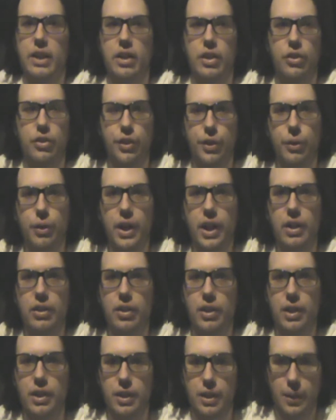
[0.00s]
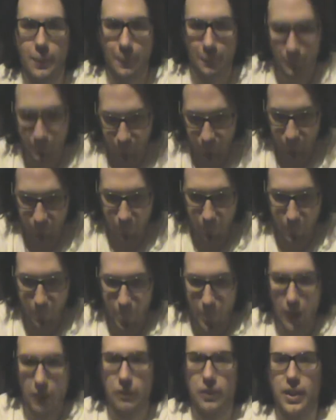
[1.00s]
there's the crazy
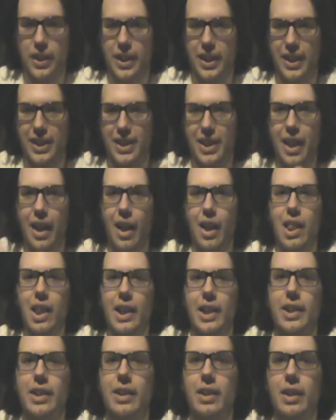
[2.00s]
freaking yelling